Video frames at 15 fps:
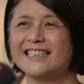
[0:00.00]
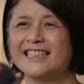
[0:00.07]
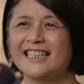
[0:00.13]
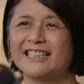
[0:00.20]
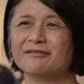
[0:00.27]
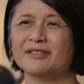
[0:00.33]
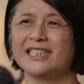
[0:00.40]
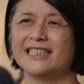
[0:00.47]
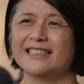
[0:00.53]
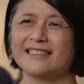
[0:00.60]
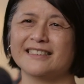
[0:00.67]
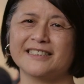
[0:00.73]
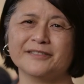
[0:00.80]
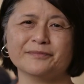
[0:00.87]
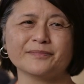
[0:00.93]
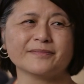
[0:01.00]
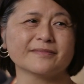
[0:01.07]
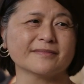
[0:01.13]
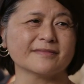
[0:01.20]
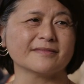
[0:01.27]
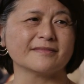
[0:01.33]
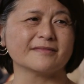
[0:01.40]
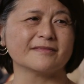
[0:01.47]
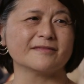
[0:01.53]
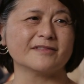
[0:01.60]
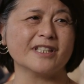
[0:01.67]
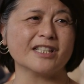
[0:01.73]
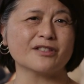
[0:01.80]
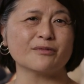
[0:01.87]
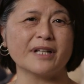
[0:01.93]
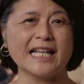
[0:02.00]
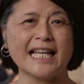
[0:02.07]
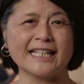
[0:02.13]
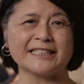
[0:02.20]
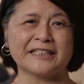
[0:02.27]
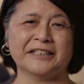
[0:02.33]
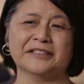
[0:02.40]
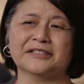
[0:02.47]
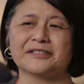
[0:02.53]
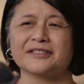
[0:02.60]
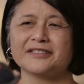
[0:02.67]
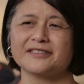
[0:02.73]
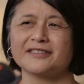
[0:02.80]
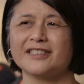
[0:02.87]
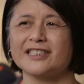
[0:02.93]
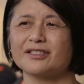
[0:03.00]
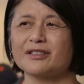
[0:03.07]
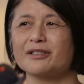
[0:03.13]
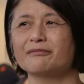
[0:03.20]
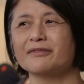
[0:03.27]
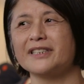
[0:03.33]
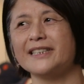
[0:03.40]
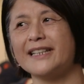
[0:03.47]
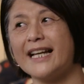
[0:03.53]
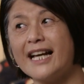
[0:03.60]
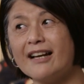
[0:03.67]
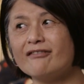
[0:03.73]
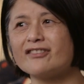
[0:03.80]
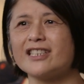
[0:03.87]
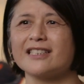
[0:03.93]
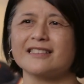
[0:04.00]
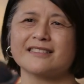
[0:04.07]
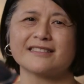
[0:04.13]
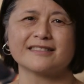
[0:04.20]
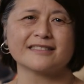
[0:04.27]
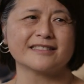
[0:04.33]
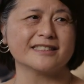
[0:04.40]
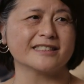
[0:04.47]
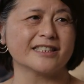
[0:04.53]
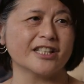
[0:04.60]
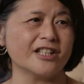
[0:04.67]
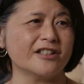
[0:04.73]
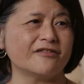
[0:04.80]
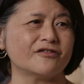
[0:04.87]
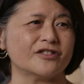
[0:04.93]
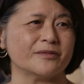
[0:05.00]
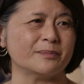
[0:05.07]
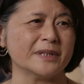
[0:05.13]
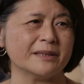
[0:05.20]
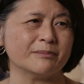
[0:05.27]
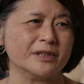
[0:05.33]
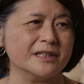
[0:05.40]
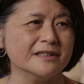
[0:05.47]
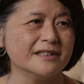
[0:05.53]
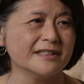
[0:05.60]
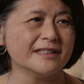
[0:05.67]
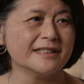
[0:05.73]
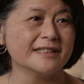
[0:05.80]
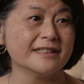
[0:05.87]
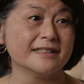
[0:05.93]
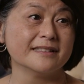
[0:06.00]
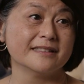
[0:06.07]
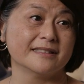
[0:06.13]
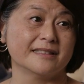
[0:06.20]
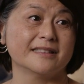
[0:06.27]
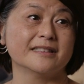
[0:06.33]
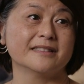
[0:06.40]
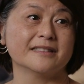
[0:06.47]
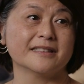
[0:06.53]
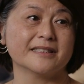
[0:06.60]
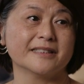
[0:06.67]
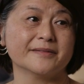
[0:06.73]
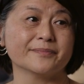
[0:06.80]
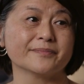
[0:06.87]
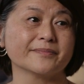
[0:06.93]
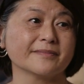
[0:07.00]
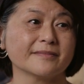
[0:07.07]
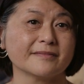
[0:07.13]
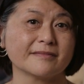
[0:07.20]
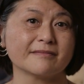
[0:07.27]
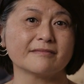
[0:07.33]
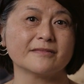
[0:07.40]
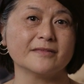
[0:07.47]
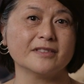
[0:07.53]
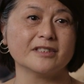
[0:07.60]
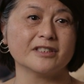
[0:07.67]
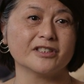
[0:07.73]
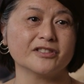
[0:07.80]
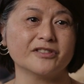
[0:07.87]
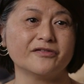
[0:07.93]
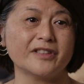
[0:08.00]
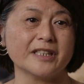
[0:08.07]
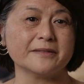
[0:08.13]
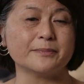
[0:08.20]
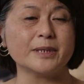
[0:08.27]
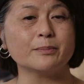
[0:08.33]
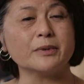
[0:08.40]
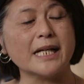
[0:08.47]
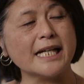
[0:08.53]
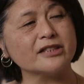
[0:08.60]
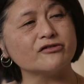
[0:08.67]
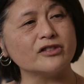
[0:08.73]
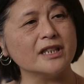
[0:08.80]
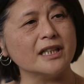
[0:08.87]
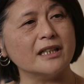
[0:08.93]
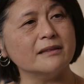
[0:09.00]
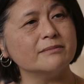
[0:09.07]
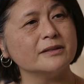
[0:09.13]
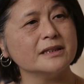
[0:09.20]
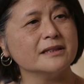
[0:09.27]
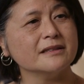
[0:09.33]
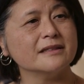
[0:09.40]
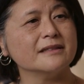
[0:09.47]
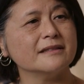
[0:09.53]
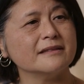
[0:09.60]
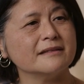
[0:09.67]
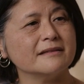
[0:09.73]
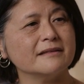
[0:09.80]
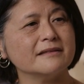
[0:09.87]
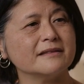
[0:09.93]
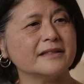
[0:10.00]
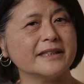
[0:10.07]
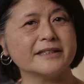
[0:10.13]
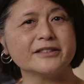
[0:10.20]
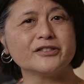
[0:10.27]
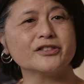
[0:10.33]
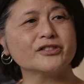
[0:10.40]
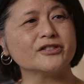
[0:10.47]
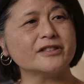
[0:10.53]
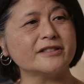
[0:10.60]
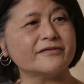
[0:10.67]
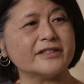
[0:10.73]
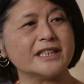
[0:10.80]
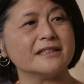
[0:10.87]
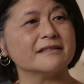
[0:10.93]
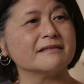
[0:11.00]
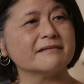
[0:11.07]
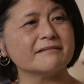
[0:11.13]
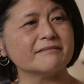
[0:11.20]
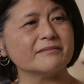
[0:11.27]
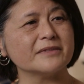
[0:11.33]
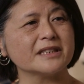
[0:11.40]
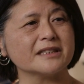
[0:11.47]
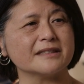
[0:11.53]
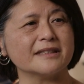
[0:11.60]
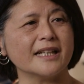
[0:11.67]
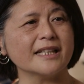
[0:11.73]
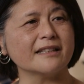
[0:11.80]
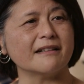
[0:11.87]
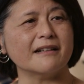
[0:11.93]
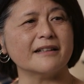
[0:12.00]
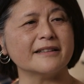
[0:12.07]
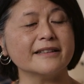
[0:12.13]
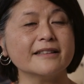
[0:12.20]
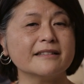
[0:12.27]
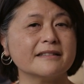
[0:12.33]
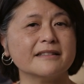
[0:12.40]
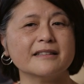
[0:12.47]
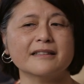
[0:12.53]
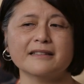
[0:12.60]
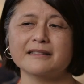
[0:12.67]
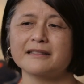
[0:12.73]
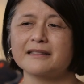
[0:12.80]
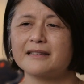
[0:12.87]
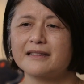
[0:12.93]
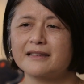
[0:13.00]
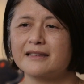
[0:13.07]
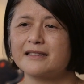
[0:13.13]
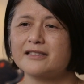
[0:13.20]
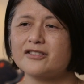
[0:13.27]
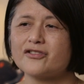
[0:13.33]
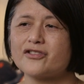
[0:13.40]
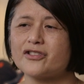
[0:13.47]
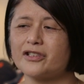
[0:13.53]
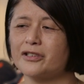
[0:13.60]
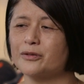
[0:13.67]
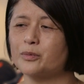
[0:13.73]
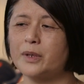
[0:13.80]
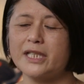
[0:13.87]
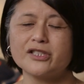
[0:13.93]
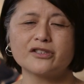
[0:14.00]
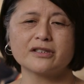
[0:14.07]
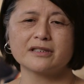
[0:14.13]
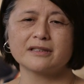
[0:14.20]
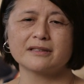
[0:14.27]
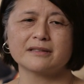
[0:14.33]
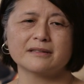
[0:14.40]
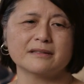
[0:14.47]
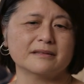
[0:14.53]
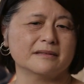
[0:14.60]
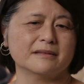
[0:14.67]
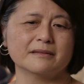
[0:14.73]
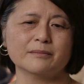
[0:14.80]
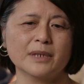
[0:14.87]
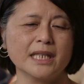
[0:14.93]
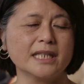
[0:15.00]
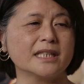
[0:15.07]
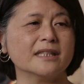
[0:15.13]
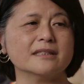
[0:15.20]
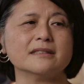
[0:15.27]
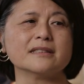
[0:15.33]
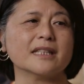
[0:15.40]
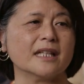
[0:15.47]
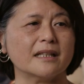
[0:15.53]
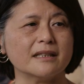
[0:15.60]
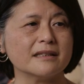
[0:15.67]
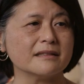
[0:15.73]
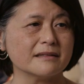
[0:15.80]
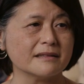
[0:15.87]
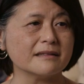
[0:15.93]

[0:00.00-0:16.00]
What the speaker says: I mean, that's why I had kids. That's why we have kids, to care for people. And, if people ask for help, they deserve it because I got it. And so why shouldn't my kids get it?